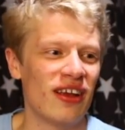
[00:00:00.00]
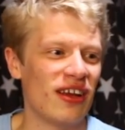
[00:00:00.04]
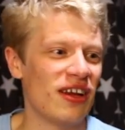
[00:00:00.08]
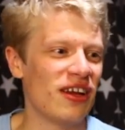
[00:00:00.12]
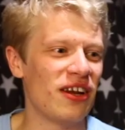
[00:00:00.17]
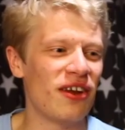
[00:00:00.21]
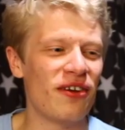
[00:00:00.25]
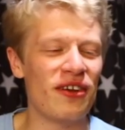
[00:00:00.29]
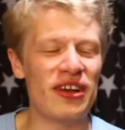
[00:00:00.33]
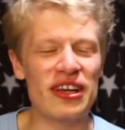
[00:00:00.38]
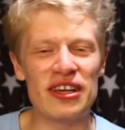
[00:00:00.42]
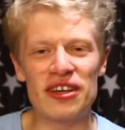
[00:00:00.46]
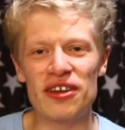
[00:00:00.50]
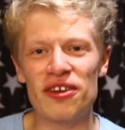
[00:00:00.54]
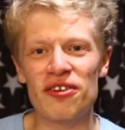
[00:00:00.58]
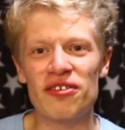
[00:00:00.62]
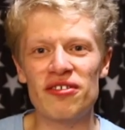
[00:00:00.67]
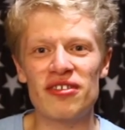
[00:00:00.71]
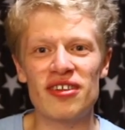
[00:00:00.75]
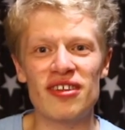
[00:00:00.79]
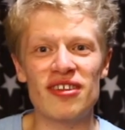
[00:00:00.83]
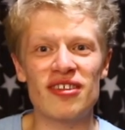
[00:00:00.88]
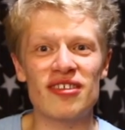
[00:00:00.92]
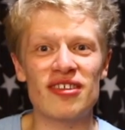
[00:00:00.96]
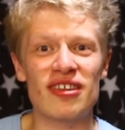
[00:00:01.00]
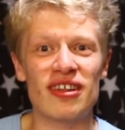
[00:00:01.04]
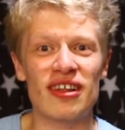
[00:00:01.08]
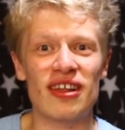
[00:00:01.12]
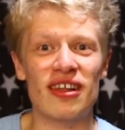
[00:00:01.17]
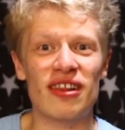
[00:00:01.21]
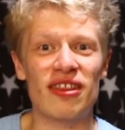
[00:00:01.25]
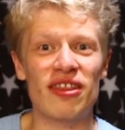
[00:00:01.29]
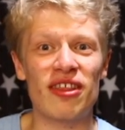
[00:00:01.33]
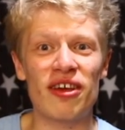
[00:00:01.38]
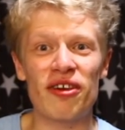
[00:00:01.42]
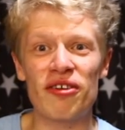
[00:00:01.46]
You know, he uses
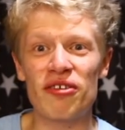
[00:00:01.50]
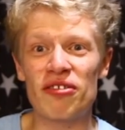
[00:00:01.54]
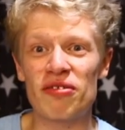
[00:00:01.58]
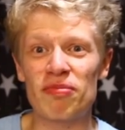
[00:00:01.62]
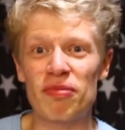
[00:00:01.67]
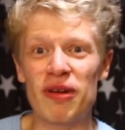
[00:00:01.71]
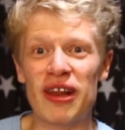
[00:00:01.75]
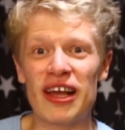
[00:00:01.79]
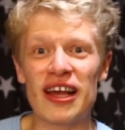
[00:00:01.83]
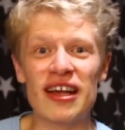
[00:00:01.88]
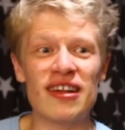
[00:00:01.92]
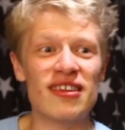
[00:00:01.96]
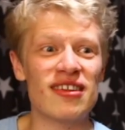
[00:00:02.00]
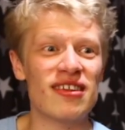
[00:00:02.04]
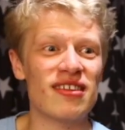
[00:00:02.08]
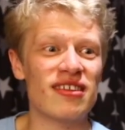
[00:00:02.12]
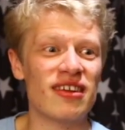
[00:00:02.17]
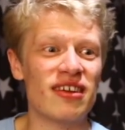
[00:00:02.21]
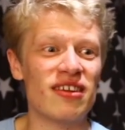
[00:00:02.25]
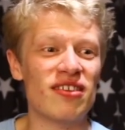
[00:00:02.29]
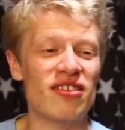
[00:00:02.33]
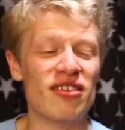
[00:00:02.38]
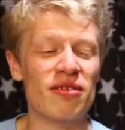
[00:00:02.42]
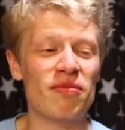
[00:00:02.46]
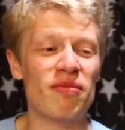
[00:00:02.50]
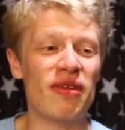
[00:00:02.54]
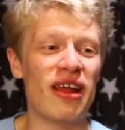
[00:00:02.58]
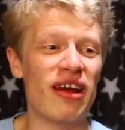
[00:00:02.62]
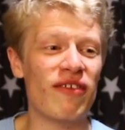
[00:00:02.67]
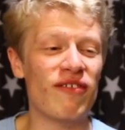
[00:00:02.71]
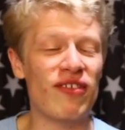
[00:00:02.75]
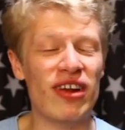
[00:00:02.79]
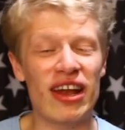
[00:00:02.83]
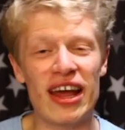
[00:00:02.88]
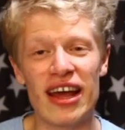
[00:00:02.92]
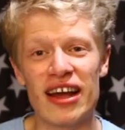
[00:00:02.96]
those places and some
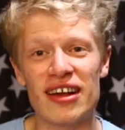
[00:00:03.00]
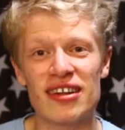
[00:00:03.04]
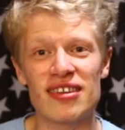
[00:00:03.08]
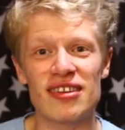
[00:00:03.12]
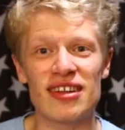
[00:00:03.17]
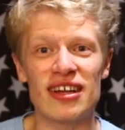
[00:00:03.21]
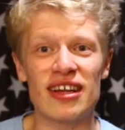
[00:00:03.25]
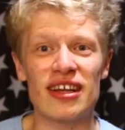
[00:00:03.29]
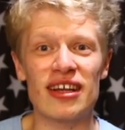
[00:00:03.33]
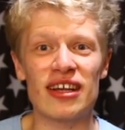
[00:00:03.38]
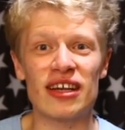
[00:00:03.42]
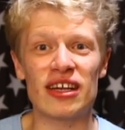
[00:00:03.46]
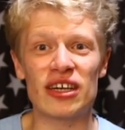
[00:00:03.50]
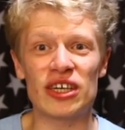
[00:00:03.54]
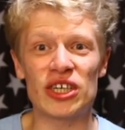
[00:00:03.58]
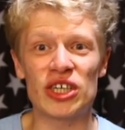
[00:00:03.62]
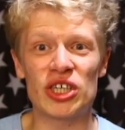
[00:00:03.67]
like relaxing